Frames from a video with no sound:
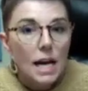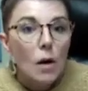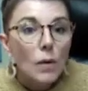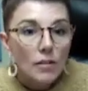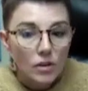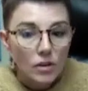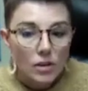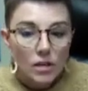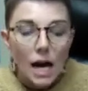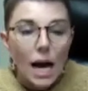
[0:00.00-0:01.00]

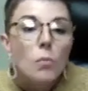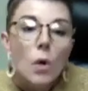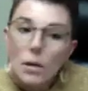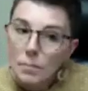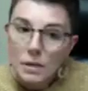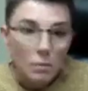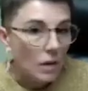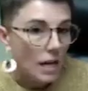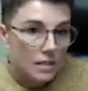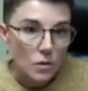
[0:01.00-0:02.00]
However, I want people
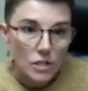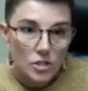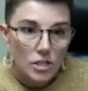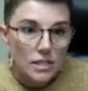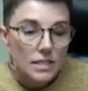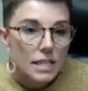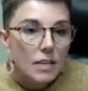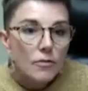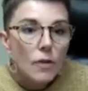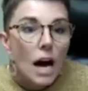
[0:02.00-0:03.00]
to ask questions.
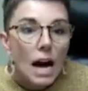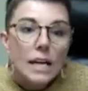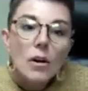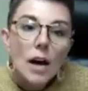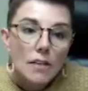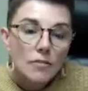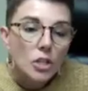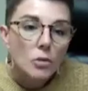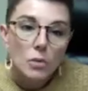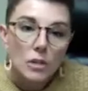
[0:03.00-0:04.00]
If I don't have
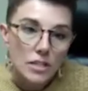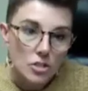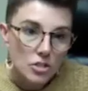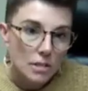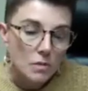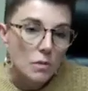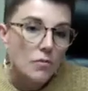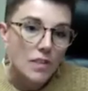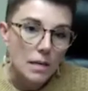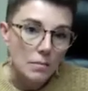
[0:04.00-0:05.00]
good relationships with
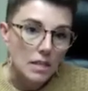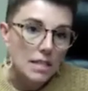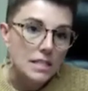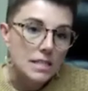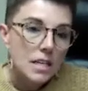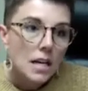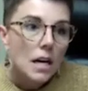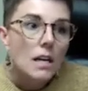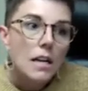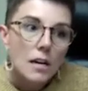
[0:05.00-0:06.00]
families,
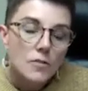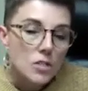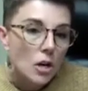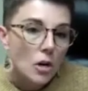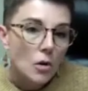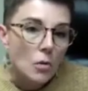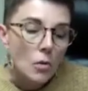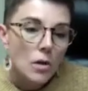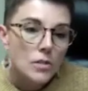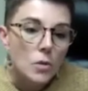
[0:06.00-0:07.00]
enough
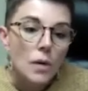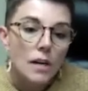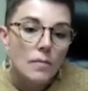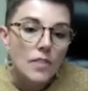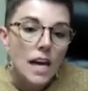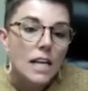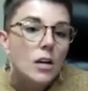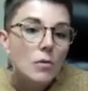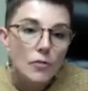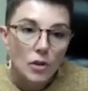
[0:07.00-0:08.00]
so to where they
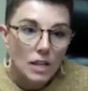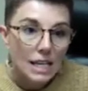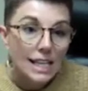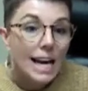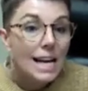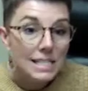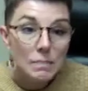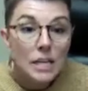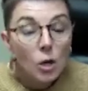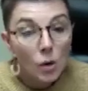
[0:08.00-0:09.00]
don't feel they can ask
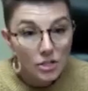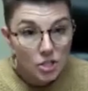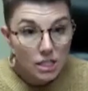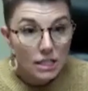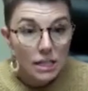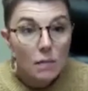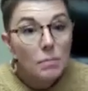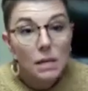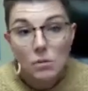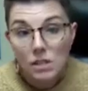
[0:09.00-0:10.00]
me a question and
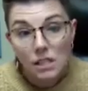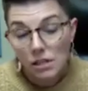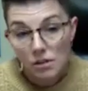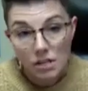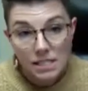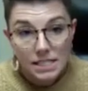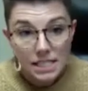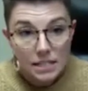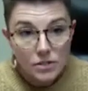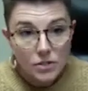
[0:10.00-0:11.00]
be able to get an honest
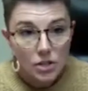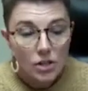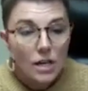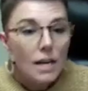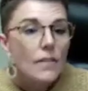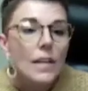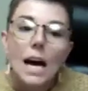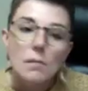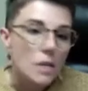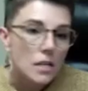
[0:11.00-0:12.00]
answer, then
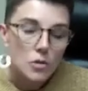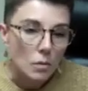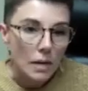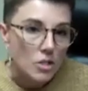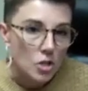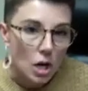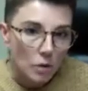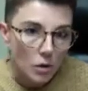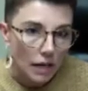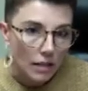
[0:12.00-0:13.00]
I'm not doing my job
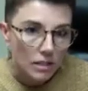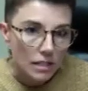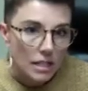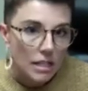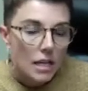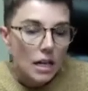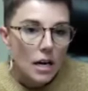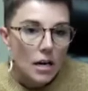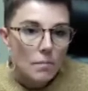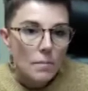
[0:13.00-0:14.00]
correctly.
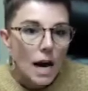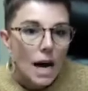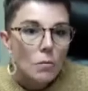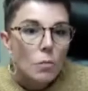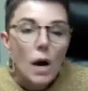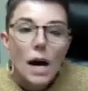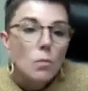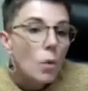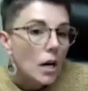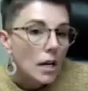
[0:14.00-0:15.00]
I
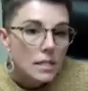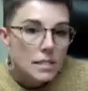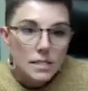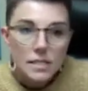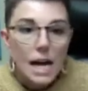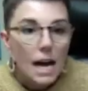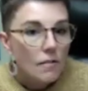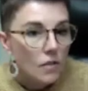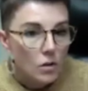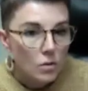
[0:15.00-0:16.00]
want to
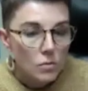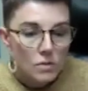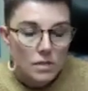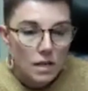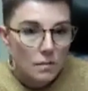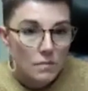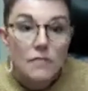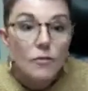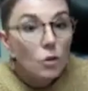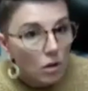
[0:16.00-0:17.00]
have those
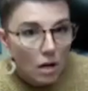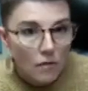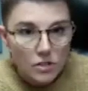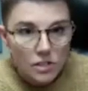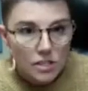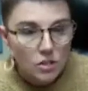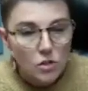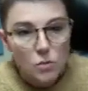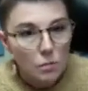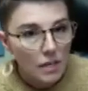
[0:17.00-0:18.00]
difficult
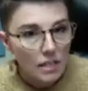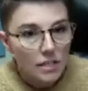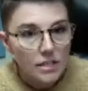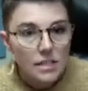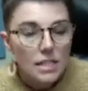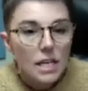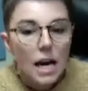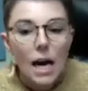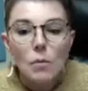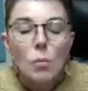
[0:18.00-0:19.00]
conversations with parents.
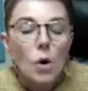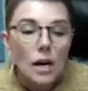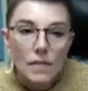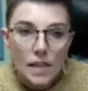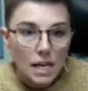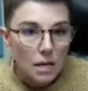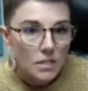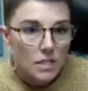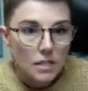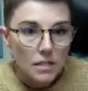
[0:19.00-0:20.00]
I want them
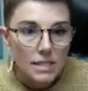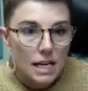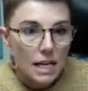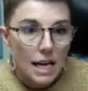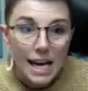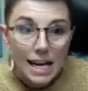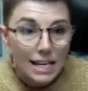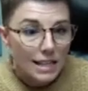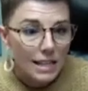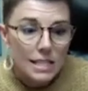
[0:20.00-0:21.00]
to say,
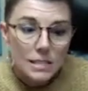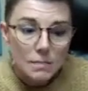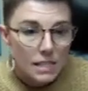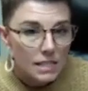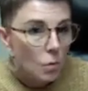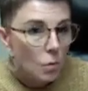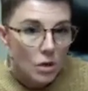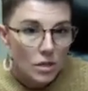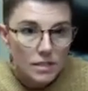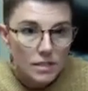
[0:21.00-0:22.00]
hey, this makes
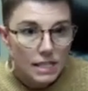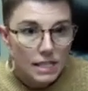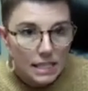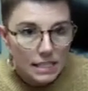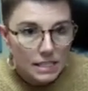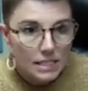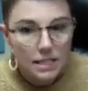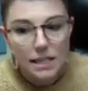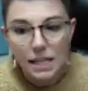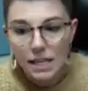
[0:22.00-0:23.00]
more sense
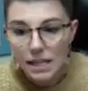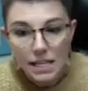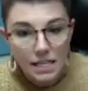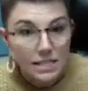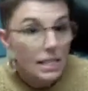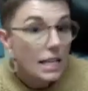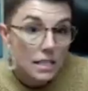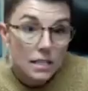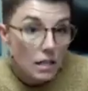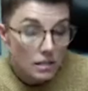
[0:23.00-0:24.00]
than this.
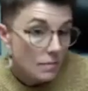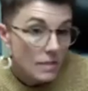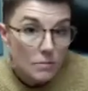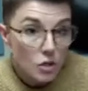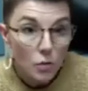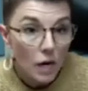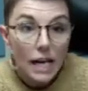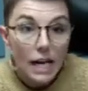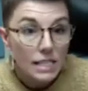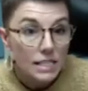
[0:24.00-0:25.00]
And sometimes they're
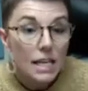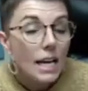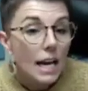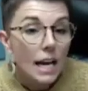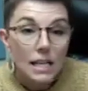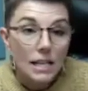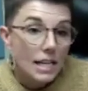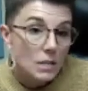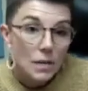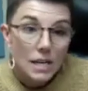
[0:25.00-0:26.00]
right. And
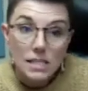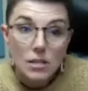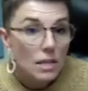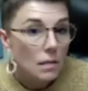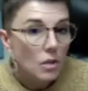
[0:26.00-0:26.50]
that's what I tell them.